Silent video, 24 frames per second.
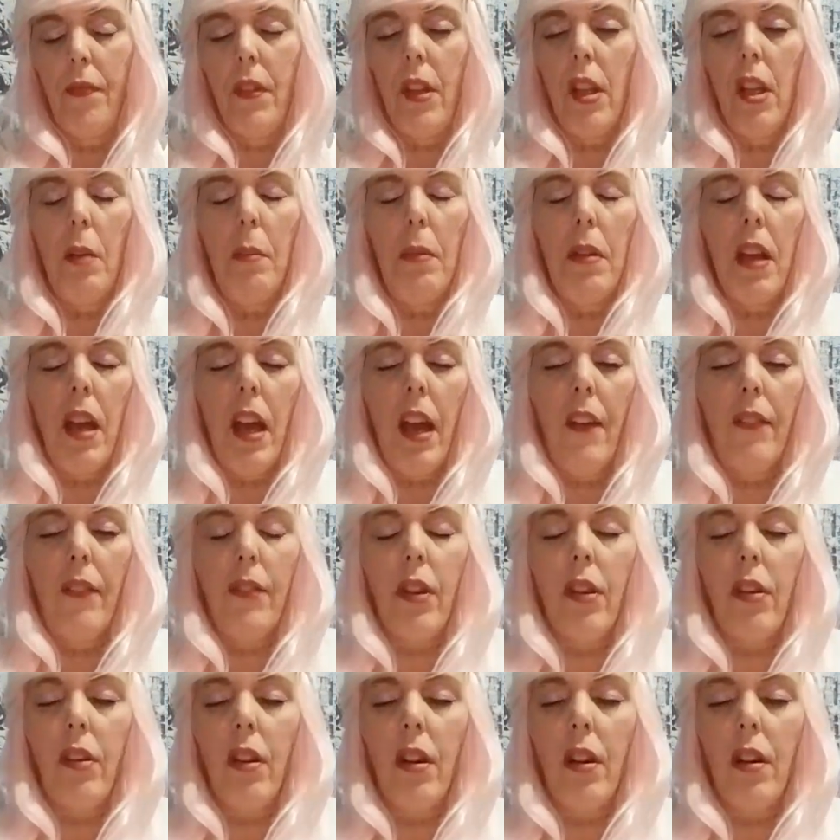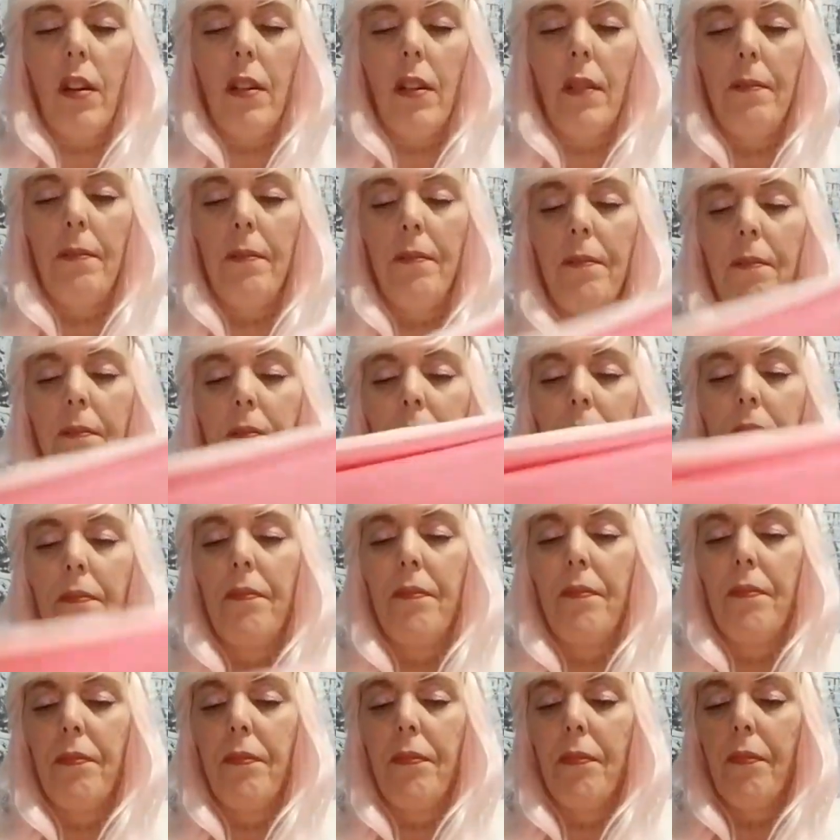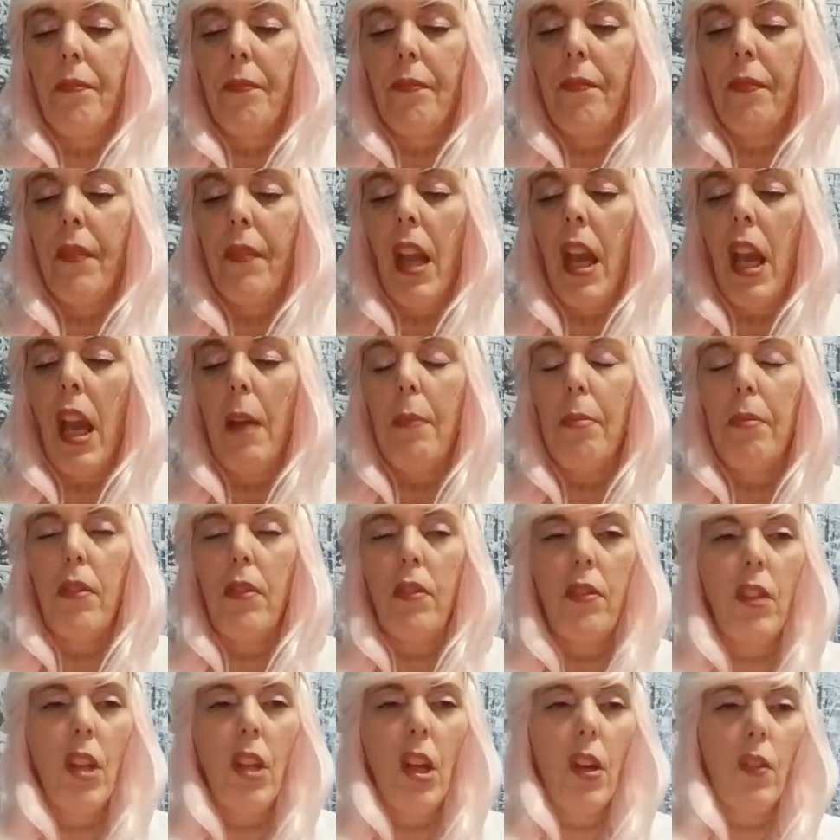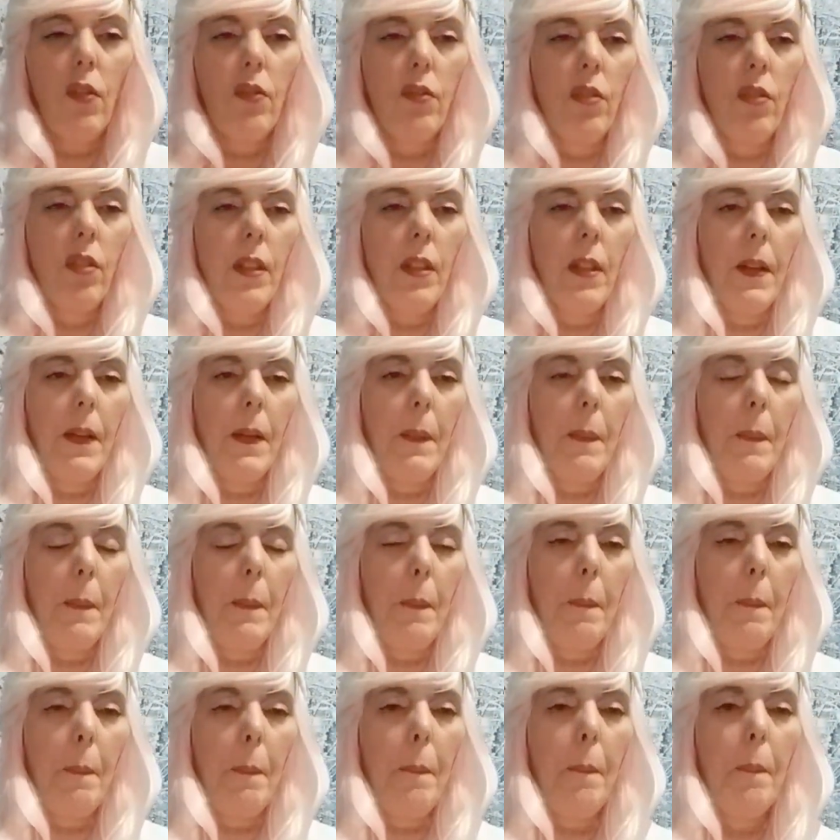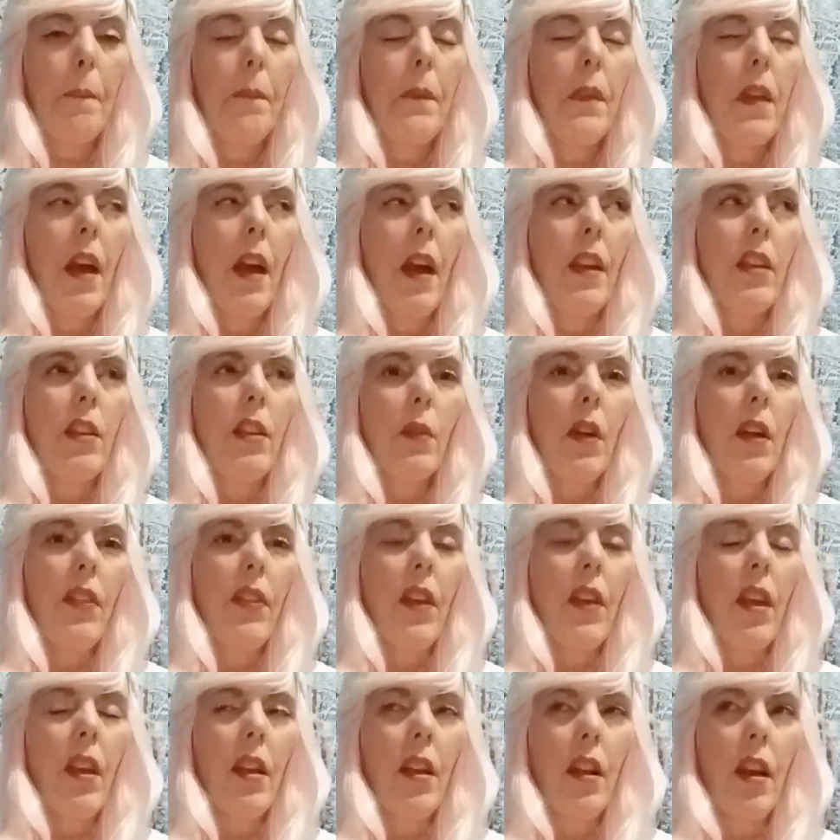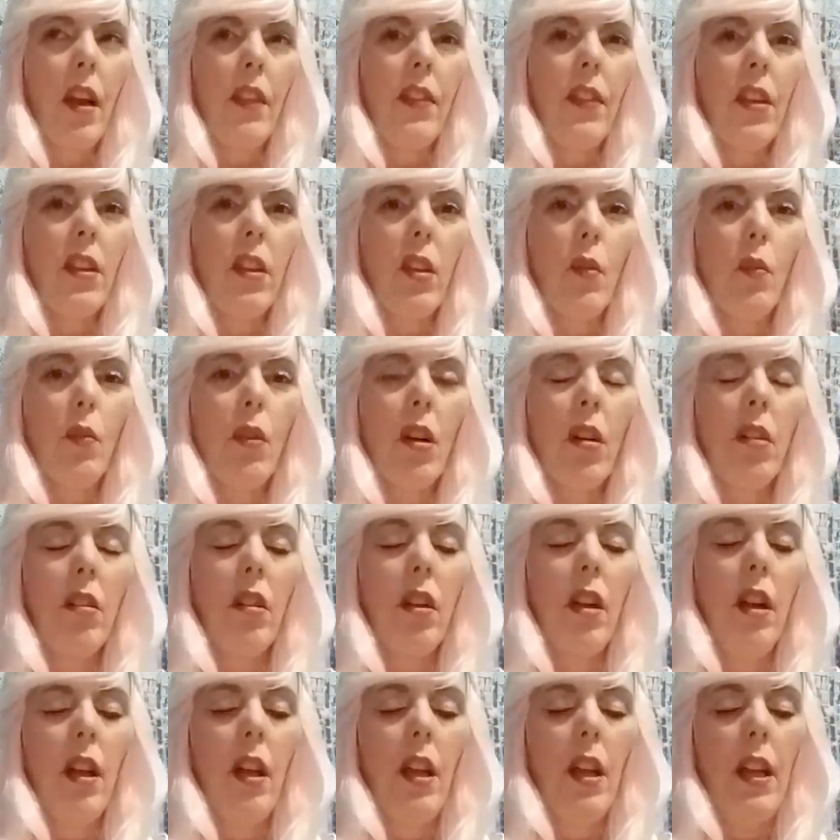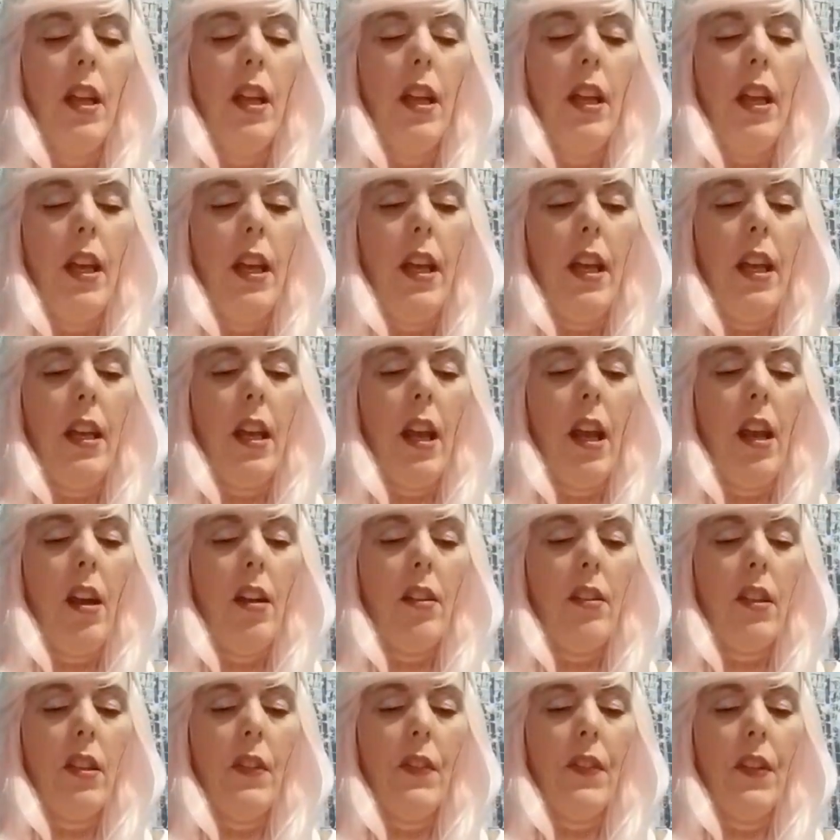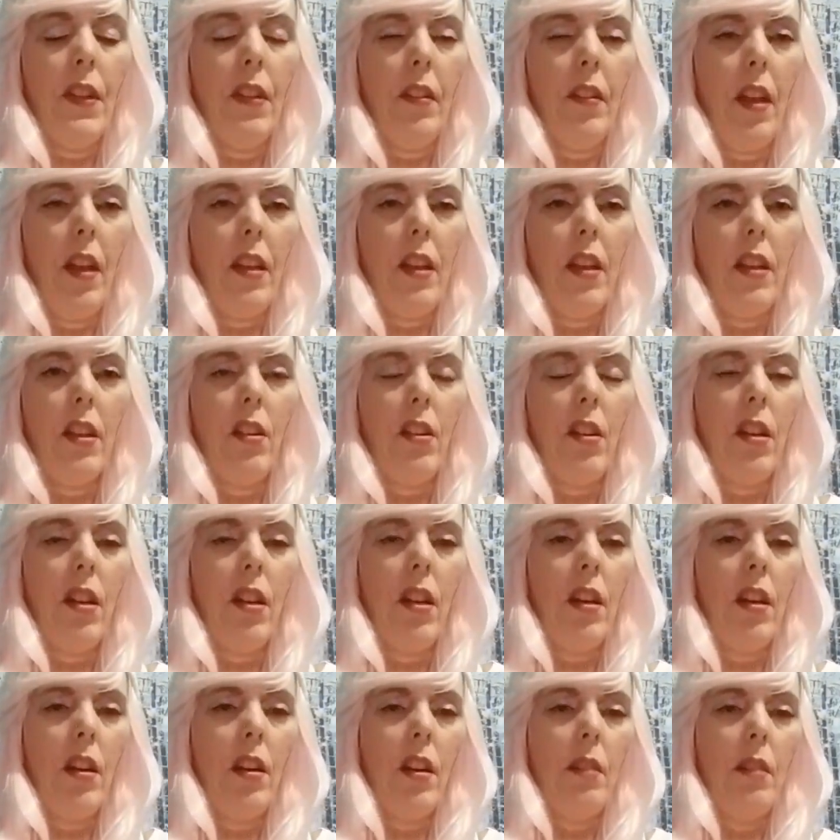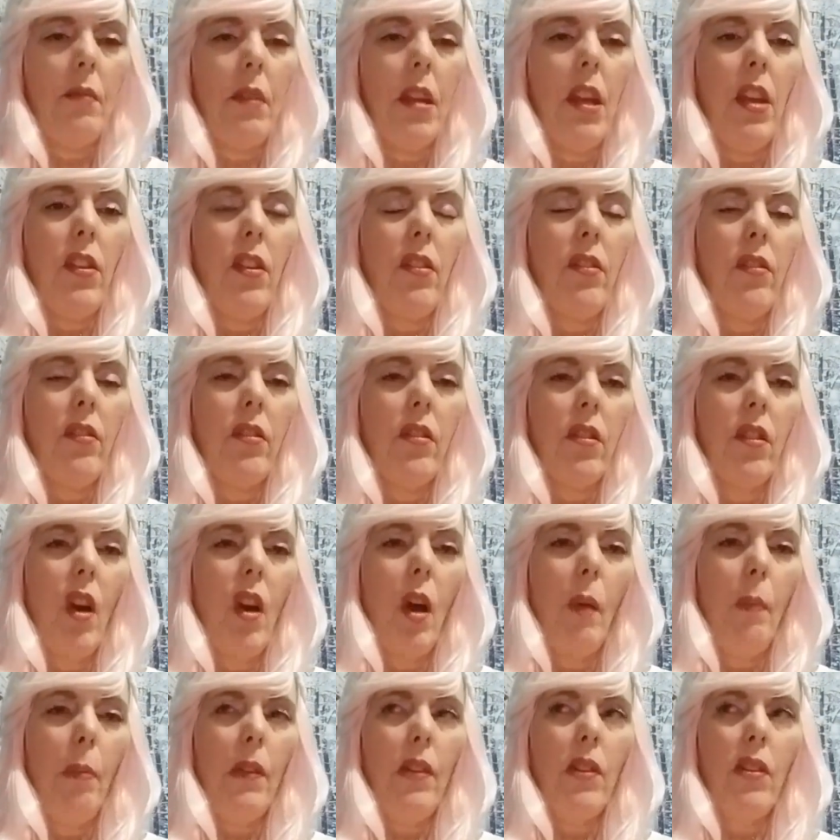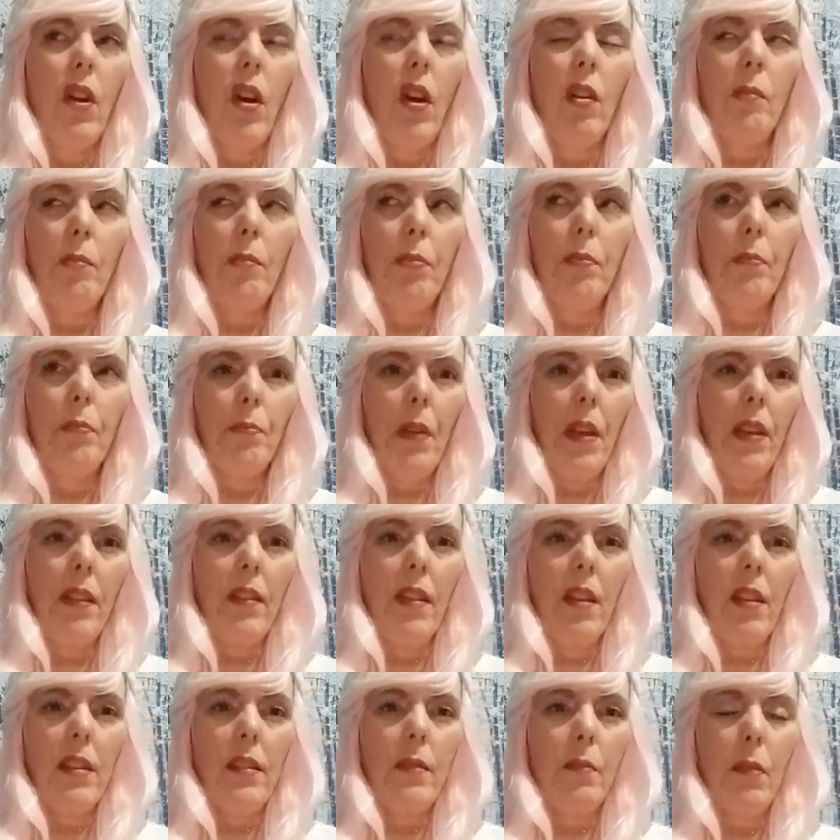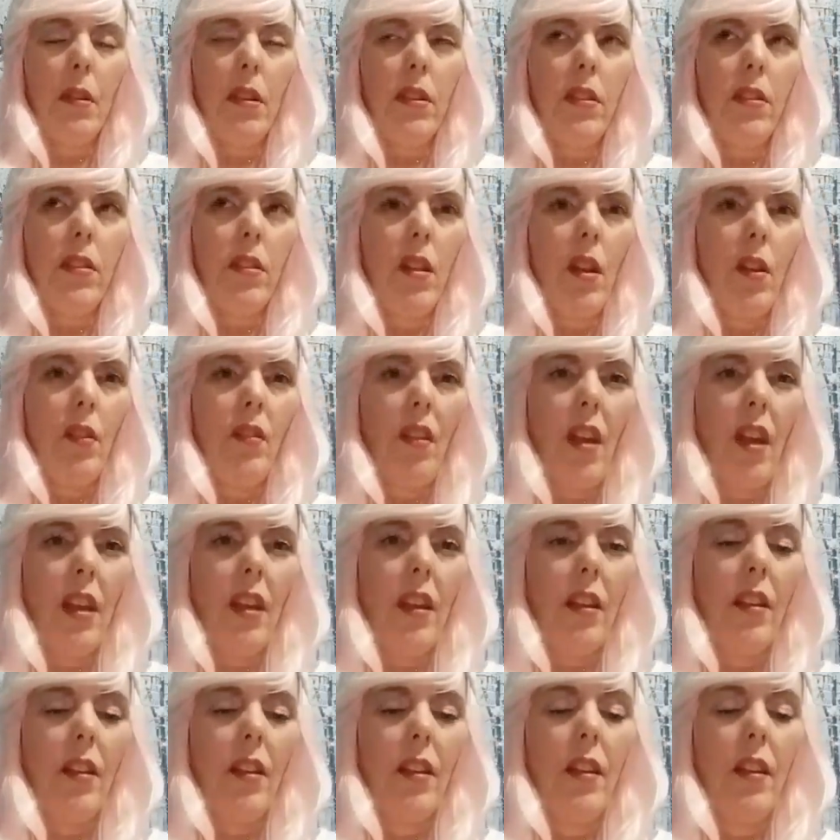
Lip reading: You'll be after April Stone. Yeah, that's what I think. I think you will. And I also feel like you're going to either open your own business with, like